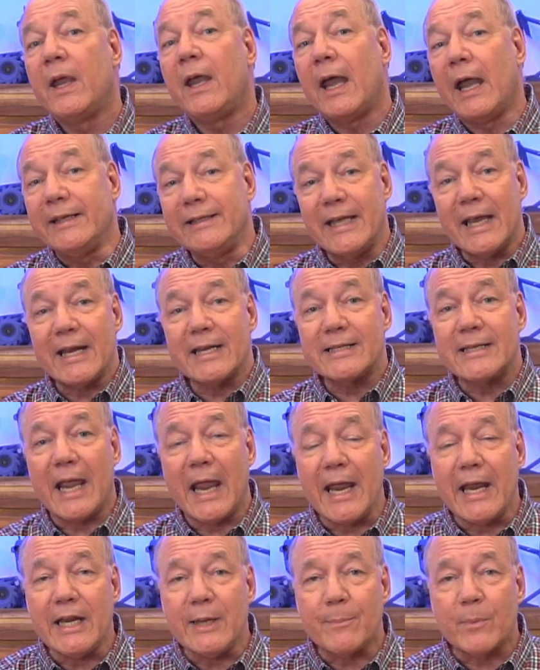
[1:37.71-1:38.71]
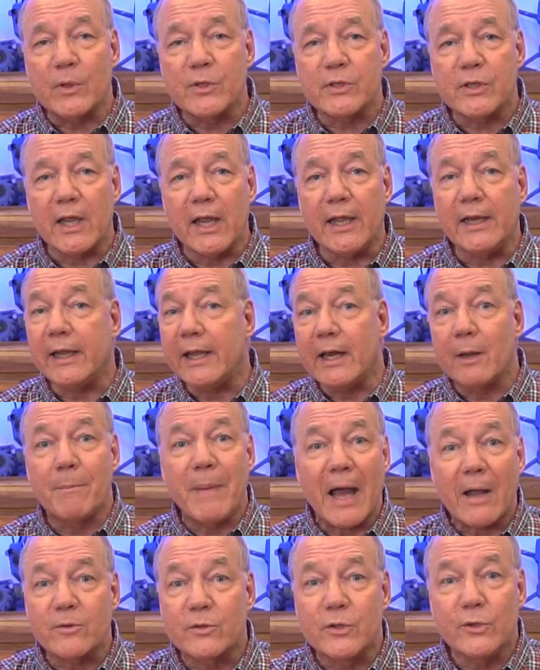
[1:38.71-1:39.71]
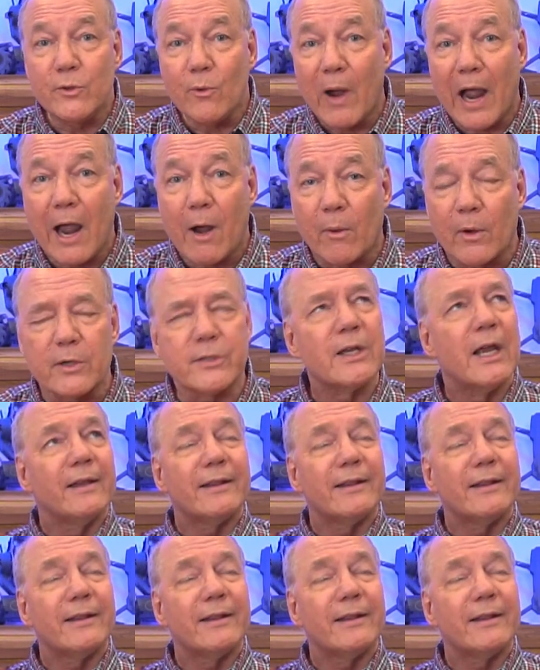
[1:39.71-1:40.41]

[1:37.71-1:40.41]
and get it to 80% in about two hours.